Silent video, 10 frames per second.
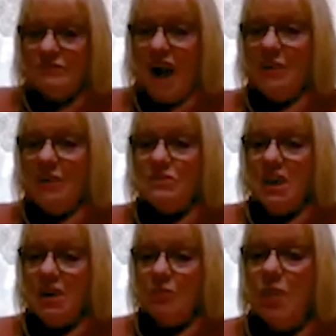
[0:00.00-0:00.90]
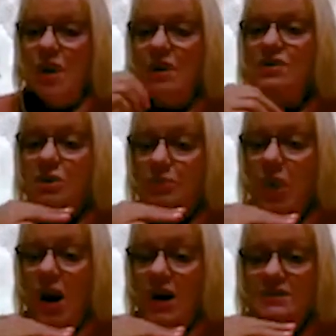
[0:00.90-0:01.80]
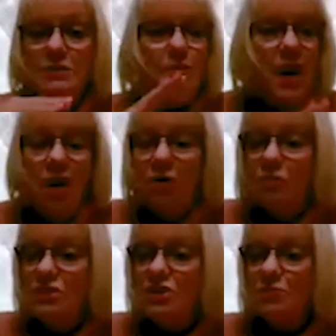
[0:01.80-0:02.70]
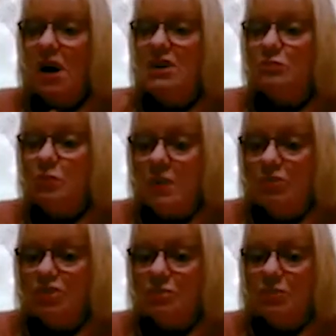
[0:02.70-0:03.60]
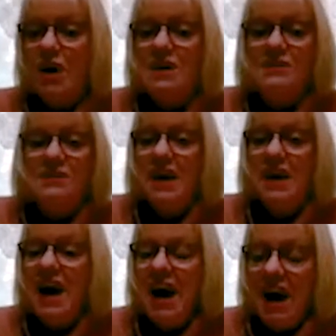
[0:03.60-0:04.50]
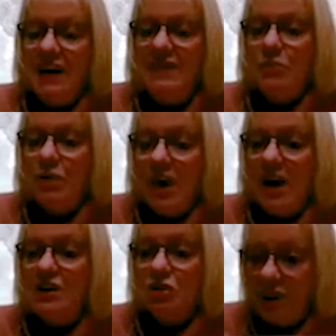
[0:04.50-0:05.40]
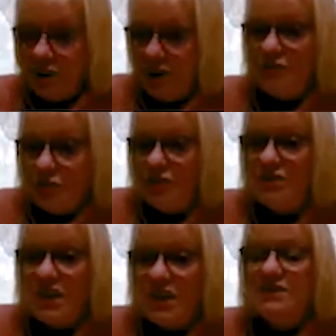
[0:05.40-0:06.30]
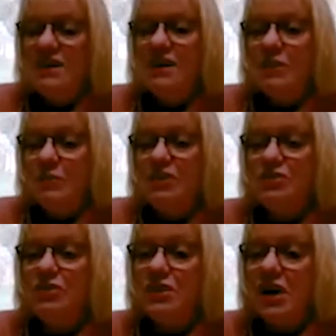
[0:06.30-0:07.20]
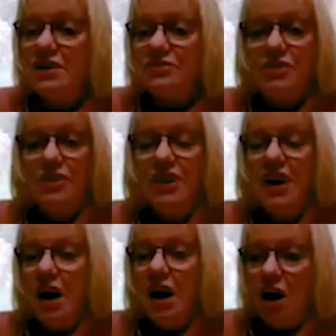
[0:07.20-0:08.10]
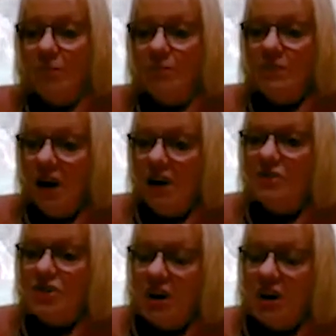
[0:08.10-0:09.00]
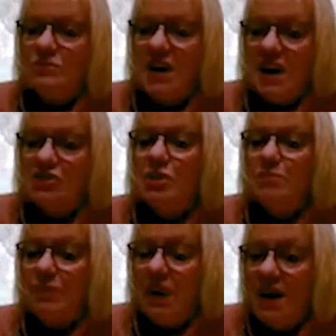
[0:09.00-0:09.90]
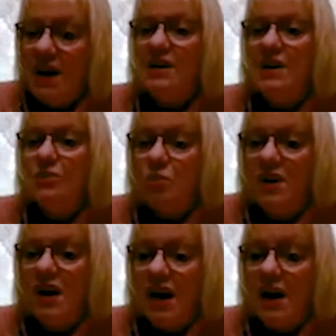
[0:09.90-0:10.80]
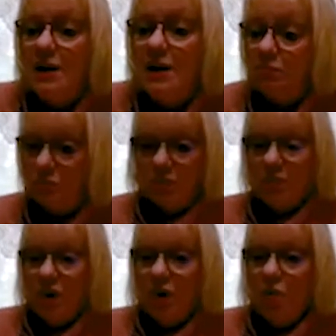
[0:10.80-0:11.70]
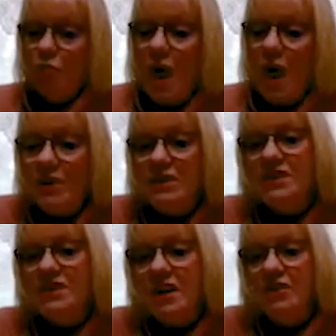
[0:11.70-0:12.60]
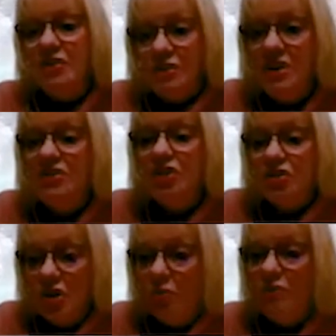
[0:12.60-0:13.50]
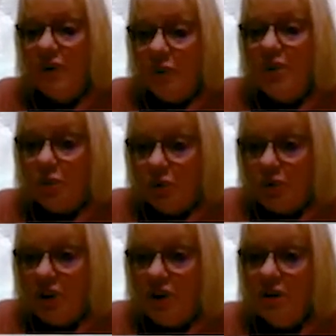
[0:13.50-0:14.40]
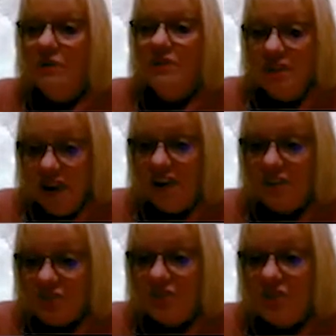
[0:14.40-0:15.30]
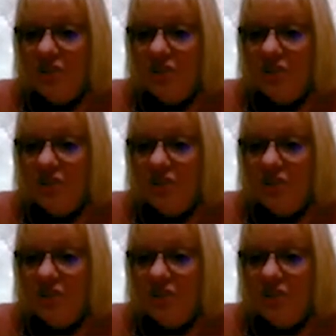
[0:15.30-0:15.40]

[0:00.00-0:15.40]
And it was like, what a surprise. The parent was surprised. We were surprised. And they were actually, after the testing and it went to the doctor, the child was actually blind in one eye. Wow, isn't that a good thing to know very early? Yes.